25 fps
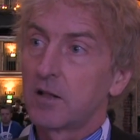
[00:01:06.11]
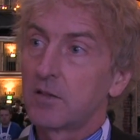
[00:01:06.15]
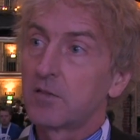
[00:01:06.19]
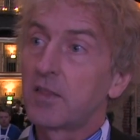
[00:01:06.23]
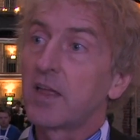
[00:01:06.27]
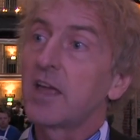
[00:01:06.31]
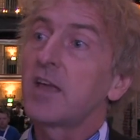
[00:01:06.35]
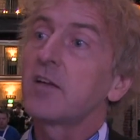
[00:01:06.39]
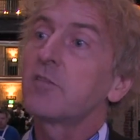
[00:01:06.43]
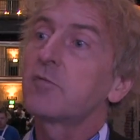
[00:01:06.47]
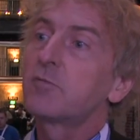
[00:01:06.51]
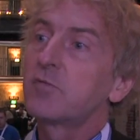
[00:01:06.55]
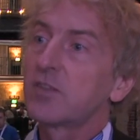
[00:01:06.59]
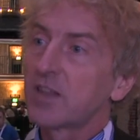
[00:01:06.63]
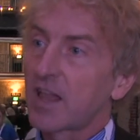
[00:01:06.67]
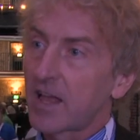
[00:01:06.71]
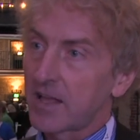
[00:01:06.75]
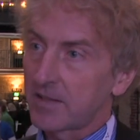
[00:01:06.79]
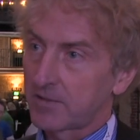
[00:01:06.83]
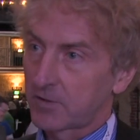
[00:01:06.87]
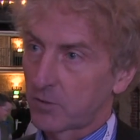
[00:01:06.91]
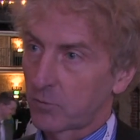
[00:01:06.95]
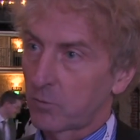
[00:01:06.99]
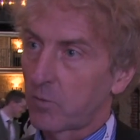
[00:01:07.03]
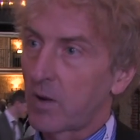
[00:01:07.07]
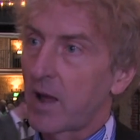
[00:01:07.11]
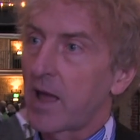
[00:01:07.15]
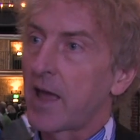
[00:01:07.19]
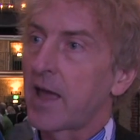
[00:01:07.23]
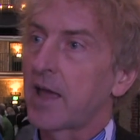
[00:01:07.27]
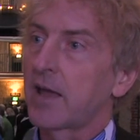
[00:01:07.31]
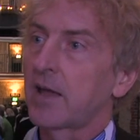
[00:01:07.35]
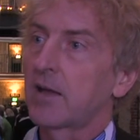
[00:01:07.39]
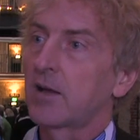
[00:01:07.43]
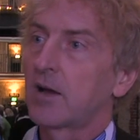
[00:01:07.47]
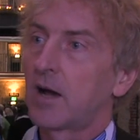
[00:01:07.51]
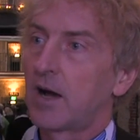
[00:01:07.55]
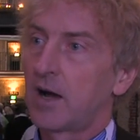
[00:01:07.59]
they've led the way
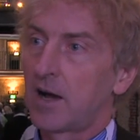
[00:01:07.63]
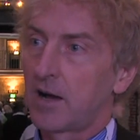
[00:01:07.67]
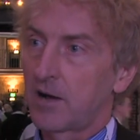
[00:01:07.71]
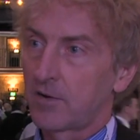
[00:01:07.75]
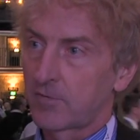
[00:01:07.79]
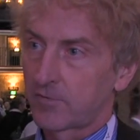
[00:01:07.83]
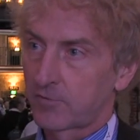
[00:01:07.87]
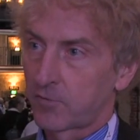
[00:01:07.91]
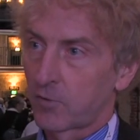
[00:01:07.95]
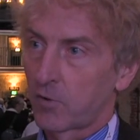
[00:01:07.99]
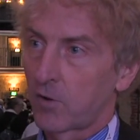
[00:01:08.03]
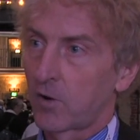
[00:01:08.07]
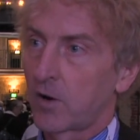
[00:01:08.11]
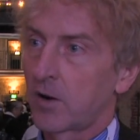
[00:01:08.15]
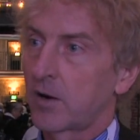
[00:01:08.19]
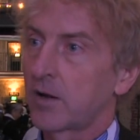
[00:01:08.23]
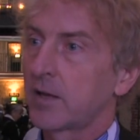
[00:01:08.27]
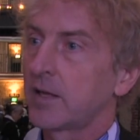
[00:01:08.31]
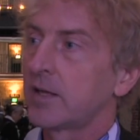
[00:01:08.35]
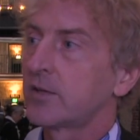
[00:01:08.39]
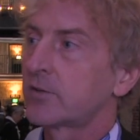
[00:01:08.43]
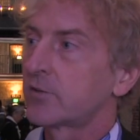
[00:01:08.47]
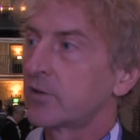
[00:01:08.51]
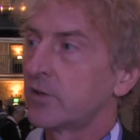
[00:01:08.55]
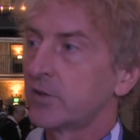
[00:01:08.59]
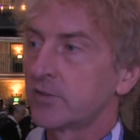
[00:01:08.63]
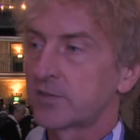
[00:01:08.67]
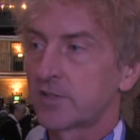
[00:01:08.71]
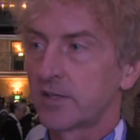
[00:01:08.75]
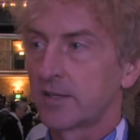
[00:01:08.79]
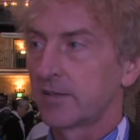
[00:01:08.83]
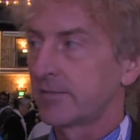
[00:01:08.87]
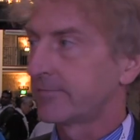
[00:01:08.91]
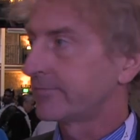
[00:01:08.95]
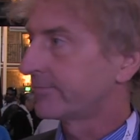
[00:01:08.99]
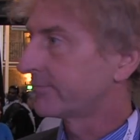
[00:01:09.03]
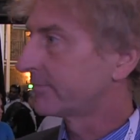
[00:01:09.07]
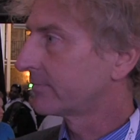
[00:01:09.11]
uh, for
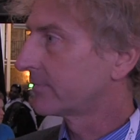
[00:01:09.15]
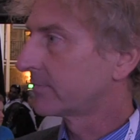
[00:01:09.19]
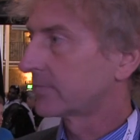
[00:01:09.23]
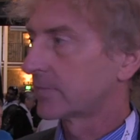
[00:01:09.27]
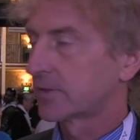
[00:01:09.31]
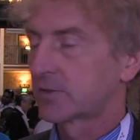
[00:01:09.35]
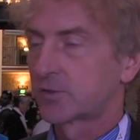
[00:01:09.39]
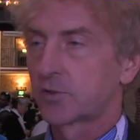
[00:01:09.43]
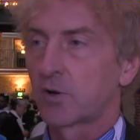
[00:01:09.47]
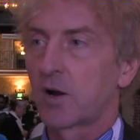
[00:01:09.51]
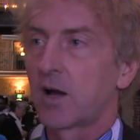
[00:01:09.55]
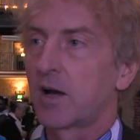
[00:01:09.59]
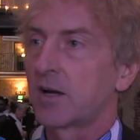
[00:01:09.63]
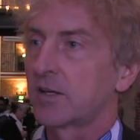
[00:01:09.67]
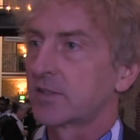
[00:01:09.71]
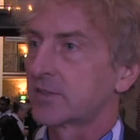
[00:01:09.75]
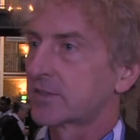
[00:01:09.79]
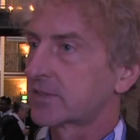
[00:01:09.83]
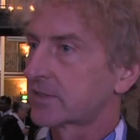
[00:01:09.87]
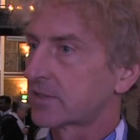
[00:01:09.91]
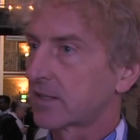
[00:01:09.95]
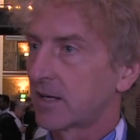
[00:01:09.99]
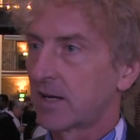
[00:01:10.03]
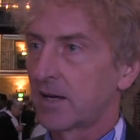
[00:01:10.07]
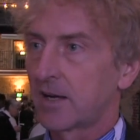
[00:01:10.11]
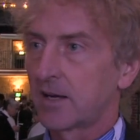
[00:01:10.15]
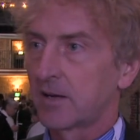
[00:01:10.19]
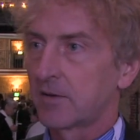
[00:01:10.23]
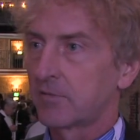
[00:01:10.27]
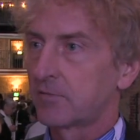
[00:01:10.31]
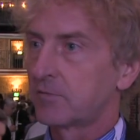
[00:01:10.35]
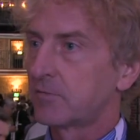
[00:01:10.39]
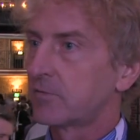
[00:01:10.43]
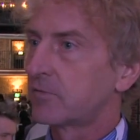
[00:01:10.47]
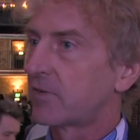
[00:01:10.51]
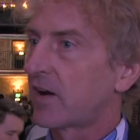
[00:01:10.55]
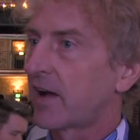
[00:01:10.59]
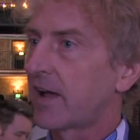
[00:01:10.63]
introducing drugs, uh,
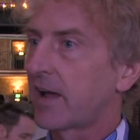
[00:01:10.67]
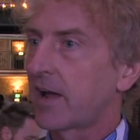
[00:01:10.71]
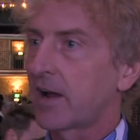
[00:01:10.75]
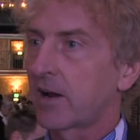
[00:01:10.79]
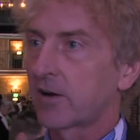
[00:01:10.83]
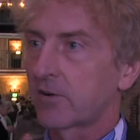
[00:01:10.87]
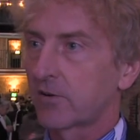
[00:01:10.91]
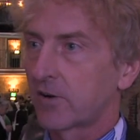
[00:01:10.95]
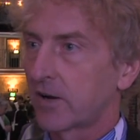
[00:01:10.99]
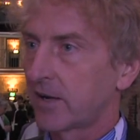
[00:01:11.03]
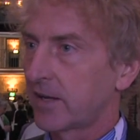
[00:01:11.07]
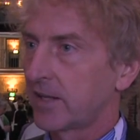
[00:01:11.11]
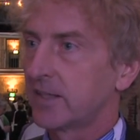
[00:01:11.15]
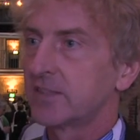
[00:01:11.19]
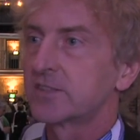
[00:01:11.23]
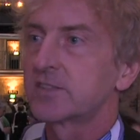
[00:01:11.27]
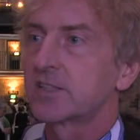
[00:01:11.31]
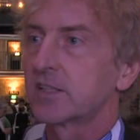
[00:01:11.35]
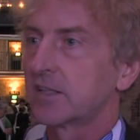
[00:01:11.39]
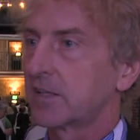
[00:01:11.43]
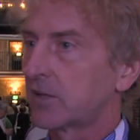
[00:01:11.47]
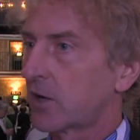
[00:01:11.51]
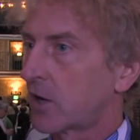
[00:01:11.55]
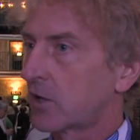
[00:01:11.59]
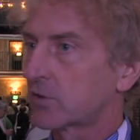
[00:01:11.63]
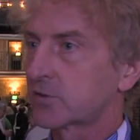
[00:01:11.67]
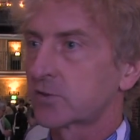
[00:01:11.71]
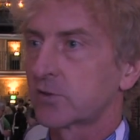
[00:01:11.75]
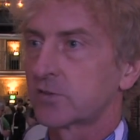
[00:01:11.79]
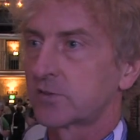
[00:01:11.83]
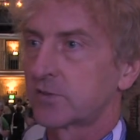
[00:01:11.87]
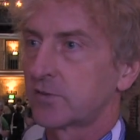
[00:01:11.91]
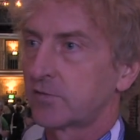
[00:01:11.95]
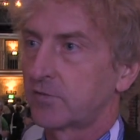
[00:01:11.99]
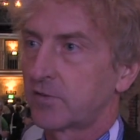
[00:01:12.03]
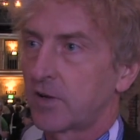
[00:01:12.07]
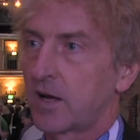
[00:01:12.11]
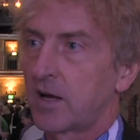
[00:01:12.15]
Viagra, insulin, all
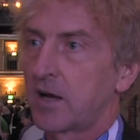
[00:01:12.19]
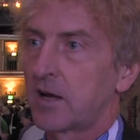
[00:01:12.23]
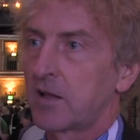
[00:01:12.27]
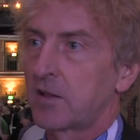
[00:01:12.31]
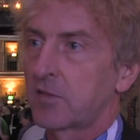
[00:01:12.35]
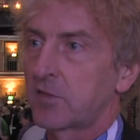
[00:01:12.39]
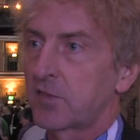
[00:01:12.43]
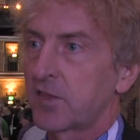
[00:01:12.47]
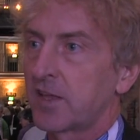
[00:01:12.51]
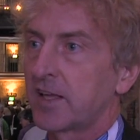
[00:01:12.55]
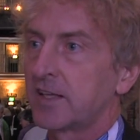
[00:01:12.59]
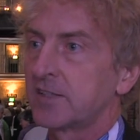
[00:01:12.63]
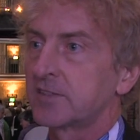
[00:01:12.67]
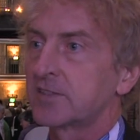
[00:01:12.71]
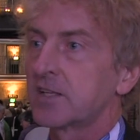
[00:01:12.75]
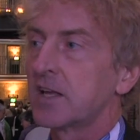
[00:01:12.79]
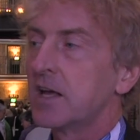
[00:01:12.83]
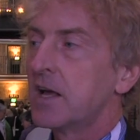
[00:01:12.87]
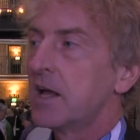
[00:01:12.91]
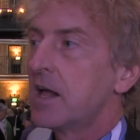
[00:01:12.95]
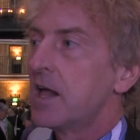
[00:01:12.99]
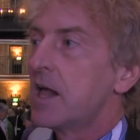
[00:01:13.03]
sorts of uh, things.